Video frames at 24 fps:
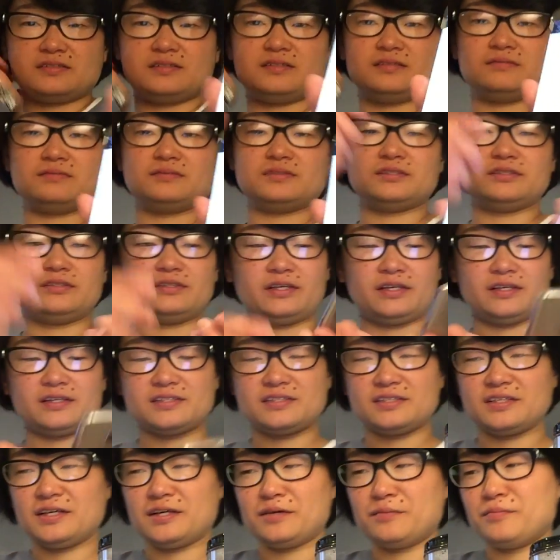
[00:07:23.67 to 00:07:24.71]
Well, you can't
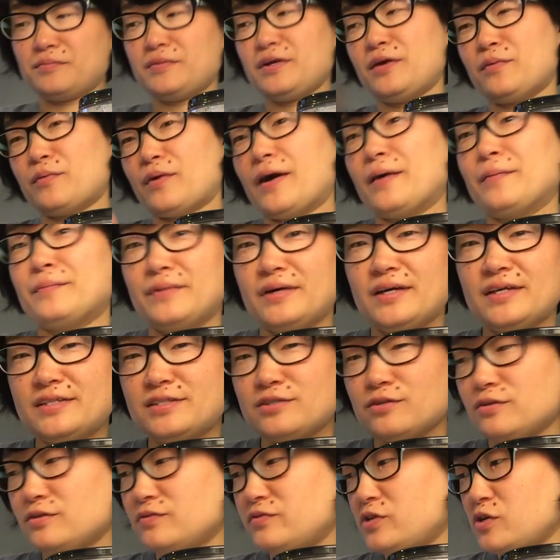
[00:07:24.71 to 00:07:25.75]
see it. But anyway, it's
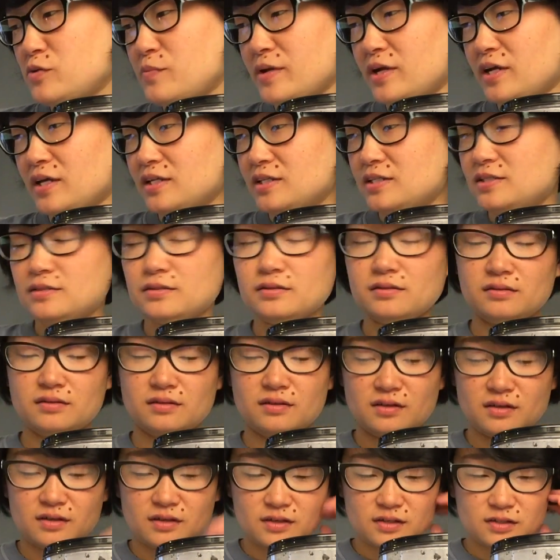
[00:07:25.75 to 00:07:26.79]
on 2 minutes.
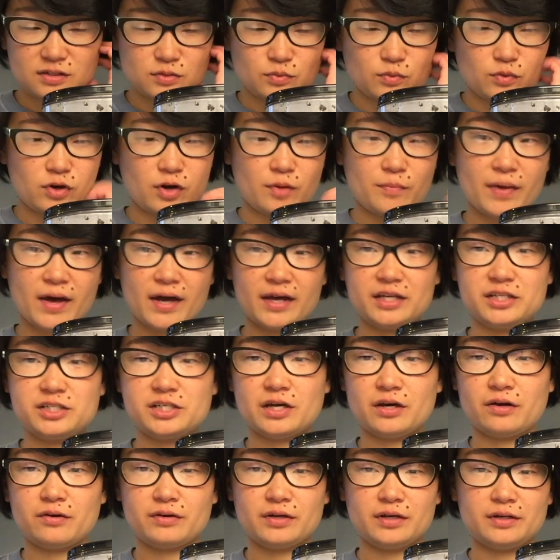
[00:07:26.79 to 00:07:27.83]
So we'll come back and
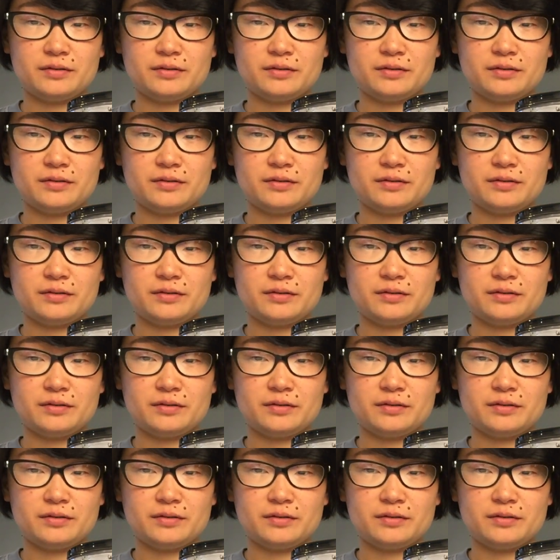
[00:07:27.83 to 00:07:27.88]
check on